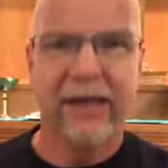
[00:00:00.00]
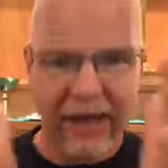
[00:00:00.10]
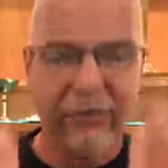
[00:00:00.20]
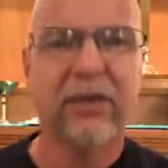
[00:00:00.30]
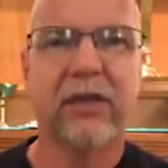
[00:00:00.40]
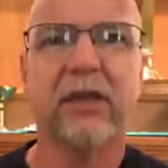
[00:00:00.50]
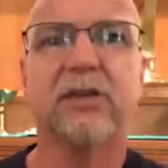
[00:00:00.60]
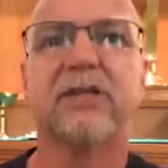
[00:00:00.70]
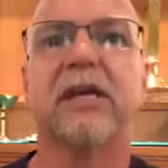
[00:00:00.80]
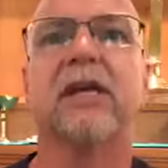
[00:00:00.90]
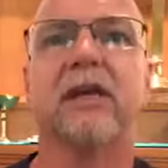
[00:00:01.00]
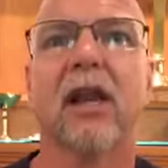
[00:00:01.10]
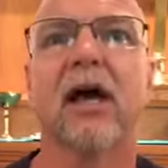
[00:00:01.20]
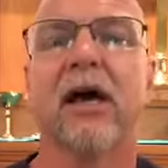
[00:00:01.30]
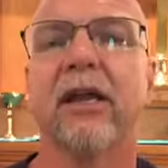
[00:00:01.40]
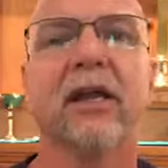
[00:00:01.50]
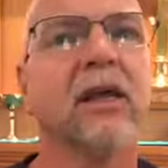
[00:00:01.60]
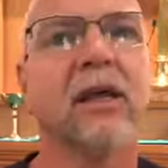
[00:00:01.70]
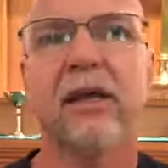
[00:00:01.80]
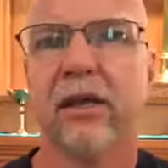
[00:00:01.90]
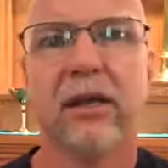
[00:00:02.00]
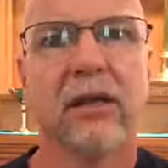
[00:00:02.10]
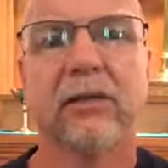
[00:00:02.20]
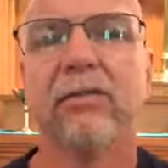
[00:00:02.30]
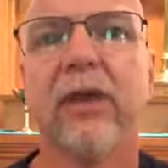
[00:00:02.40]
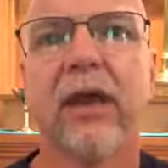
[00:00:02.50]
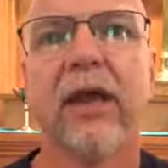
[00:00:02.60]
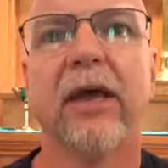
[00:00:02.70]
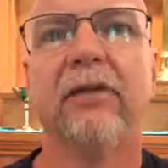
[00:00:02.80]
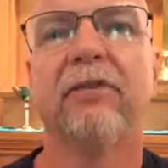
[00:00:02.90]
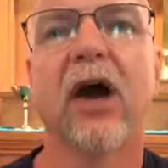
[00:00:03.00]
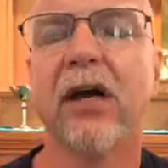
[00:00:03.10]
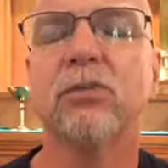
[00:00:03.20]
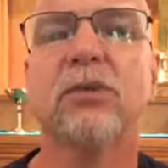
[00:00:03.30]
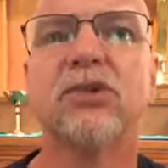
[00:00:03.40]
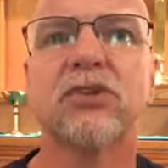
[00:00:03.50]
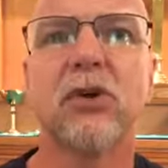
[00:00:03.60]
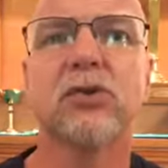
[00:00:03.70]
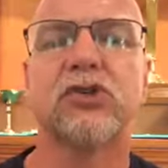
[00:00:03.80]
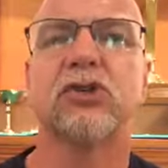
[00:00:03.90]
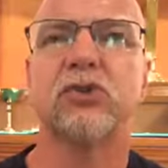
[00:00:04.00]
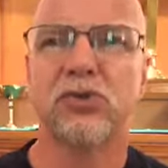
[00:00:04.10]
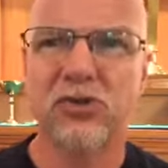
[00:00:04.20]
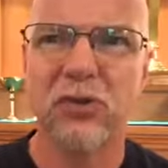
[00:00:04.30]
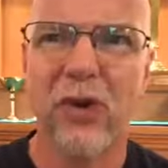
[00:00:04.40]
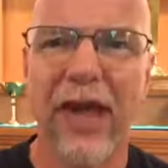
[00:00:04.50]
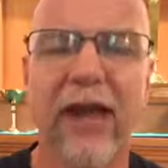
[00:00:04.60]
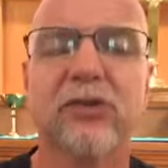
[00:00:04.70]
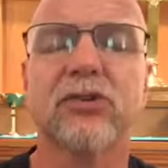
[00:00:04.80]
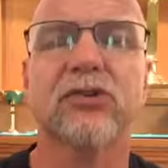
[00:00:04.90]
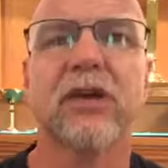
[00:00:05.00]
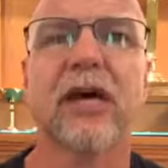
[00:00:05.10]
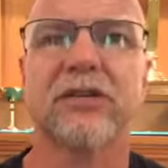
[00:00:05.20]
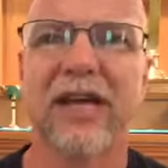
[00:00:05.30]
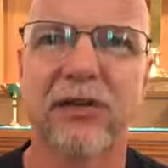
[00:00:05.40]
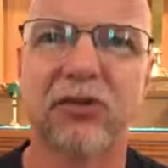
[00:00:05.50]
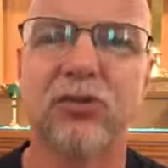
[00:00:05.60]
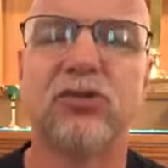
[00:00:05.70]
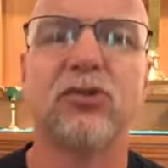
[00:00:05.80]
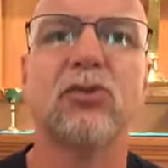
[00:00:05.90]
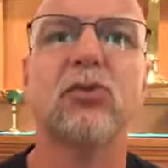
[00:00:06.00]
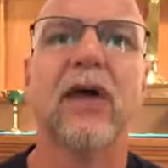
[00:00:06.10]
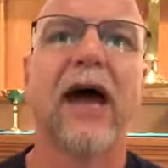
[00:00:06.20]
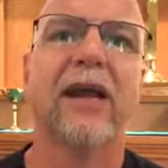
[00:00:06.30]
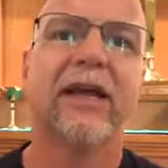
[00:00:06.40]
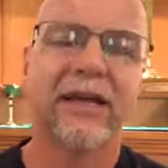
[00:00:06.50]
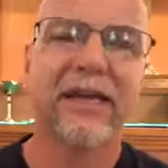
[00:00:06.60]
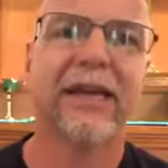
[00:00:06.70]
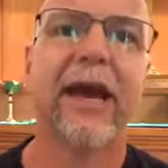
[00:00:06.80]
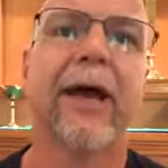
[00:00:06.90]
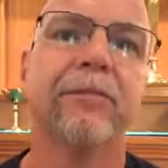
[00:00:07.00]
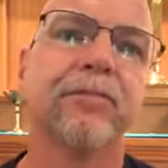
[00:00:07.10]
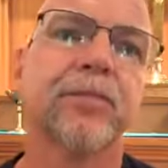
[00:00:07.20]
Everything is in line. And if God would so choose to exercise that, to do that, he can.